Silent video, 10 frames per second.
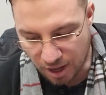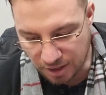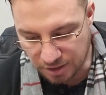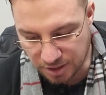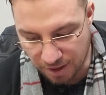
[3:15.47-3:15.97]

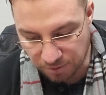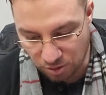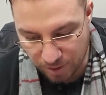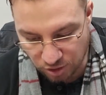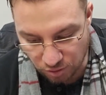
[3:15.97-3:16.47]
you definitely
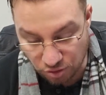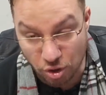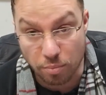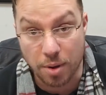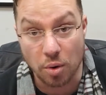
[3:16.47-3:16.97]
want to make sure there's
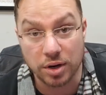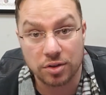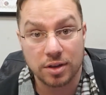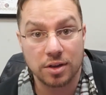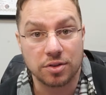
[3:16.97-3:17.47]
no
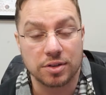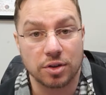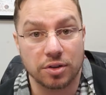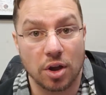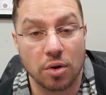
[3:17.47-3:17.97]
bonuses
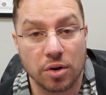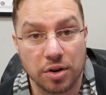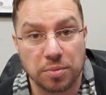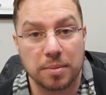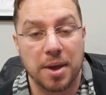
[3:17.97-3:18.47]
until the owner
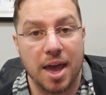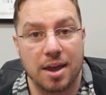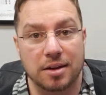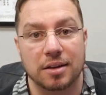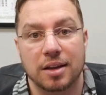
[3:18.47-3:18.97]
has been
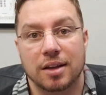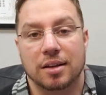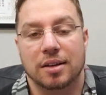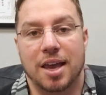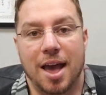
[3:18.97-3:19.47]
paid.
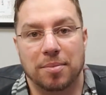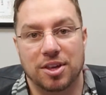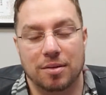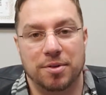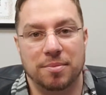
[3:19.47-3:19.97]
Okay, I'm
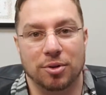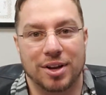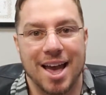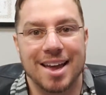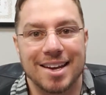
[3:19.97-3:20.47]
seeing people
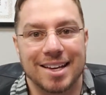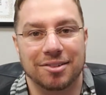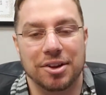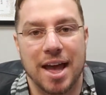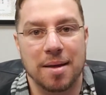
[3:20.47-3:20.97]
kind of
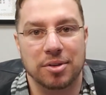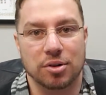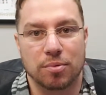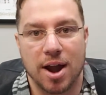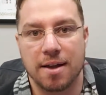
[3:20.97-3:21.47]
nickel dime
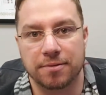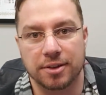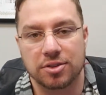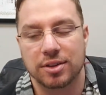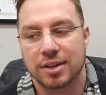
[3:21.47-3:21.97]
their
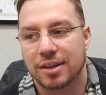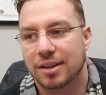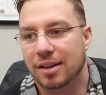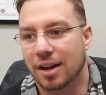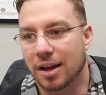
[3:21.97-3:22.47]
profits
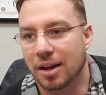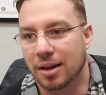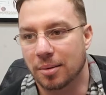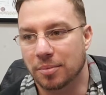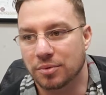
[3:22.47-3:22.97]

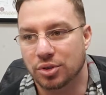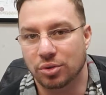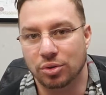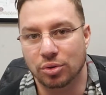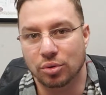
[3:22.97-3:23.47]

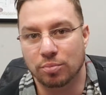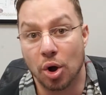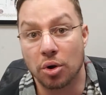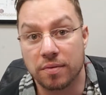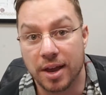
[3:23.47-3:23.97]
to
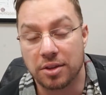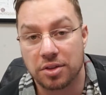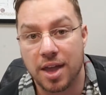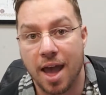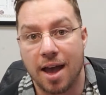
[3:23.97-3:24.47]
motivate
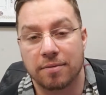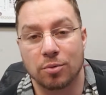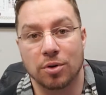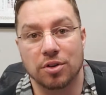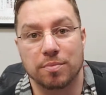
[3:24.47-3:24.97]
staff,
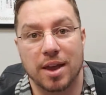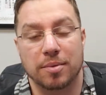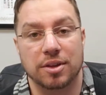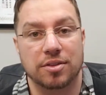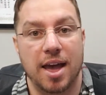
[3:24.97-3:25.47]
whereas
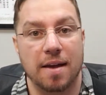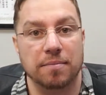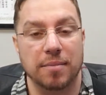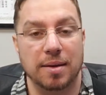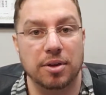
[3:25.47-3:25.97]
maybe the staff,
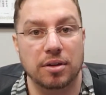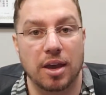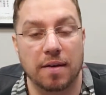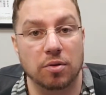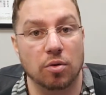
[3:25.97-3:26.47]
maybe
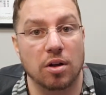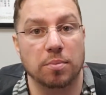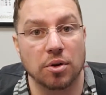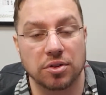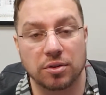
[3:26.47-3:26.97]
you have the wrong
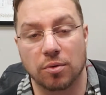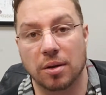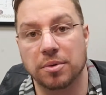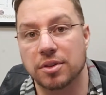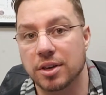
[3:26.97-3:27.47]
person in the
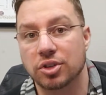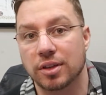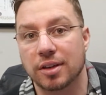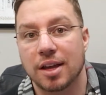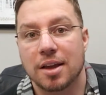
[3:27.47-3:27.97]
wrong
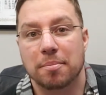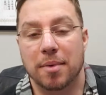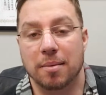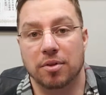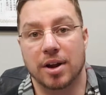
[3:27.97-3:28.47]
position,
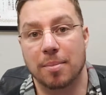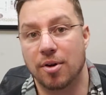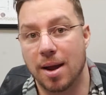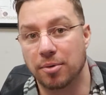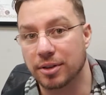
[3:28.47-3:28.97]
maybe they're not
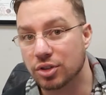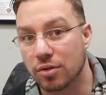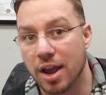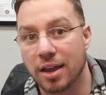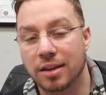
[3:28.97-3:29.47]
properly
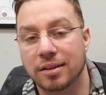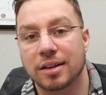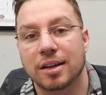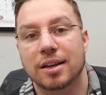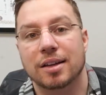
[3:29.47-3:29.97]

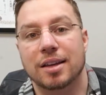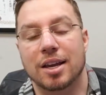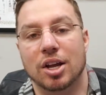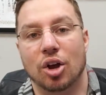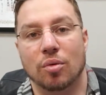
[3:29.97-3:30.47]
trained,
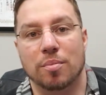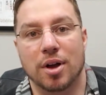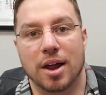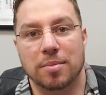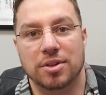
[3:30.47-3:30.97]
you know,
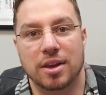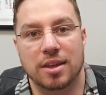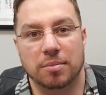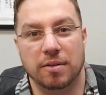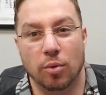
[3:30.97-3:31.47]
but I'm seeing
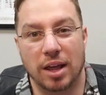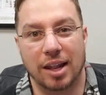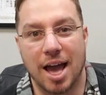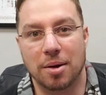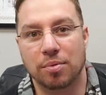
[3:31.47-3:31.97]
them give away a
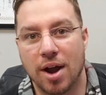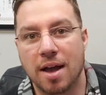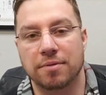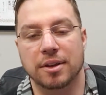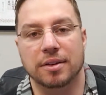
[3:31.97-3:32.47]
lot of
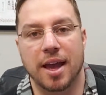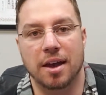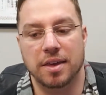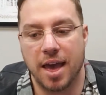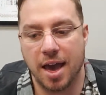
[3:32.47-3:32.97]
profit. Now,
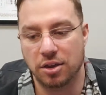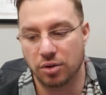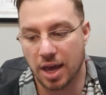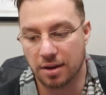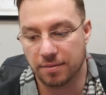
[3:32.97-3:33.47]
yeah,
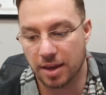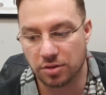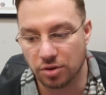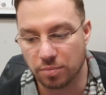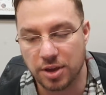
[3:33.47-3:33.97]
you got to
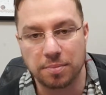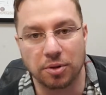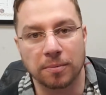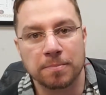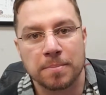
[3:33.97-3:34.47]
invest in your
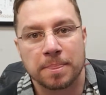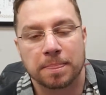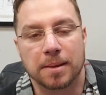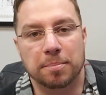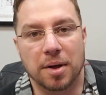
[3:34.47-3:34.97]
people,
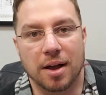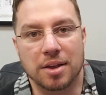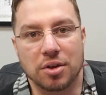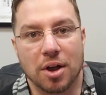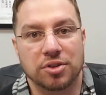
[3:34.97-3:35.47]

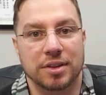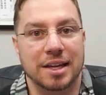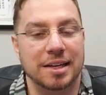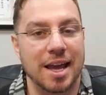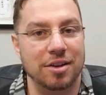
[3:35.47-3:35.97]
but you also, at the
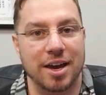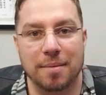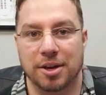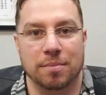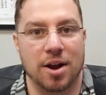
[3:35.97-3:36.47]
end of the day, you got
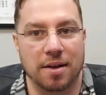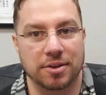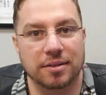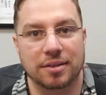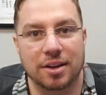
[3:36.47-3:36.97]
to make a
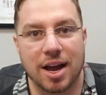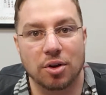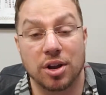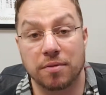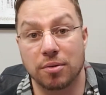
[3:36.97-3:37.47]
profit. You know, I
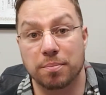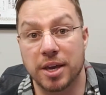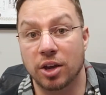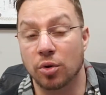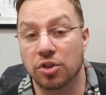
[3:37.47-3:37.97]
don't care if you're
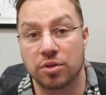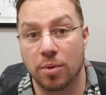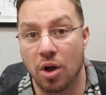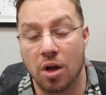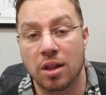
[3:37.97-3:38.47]
big or
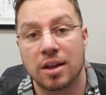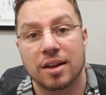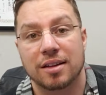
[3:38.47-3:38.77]
small,